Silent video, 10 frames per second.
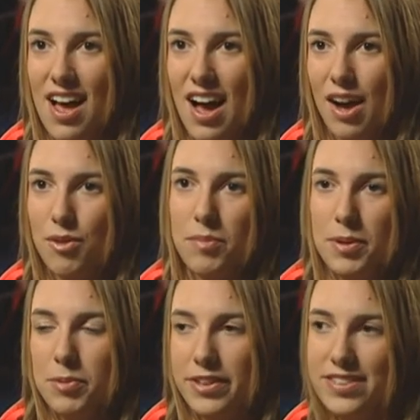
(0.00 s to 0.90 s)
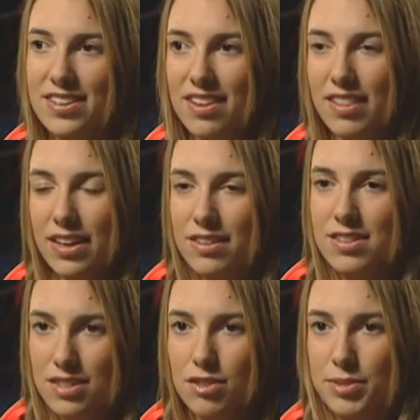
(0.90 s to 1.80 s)
I want people to see that they can
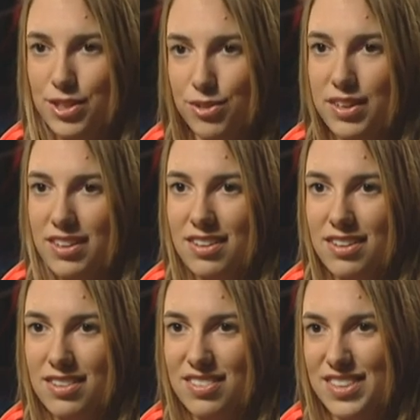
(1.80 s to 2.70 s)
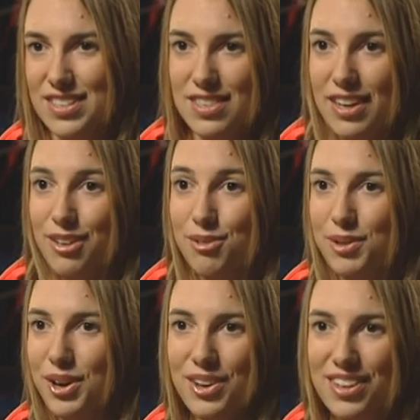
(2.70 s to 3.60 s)
still be doing these things
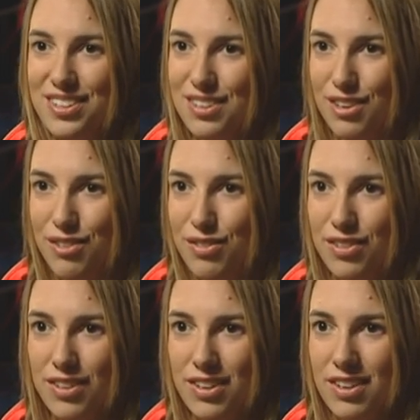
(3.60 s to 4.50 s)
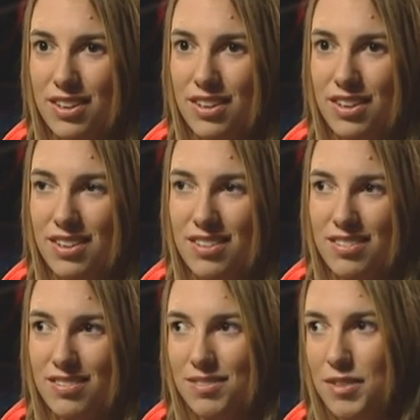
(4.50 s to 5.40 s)
regardless of
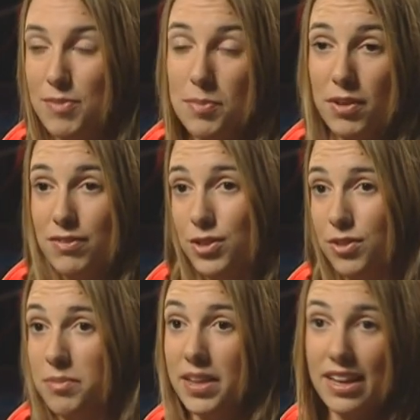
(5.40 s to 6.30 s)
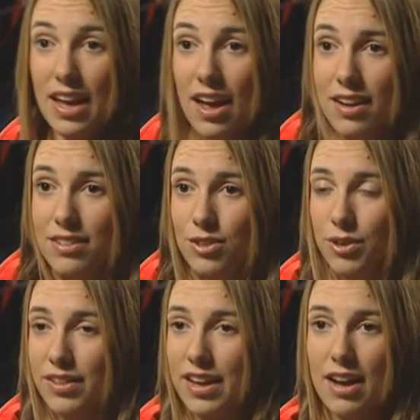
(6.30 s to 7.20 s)
if people have told them they can't
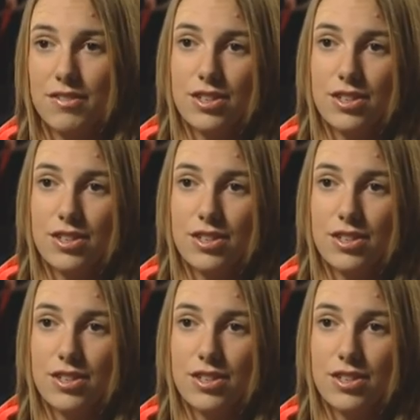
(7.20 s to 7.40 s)
or they have a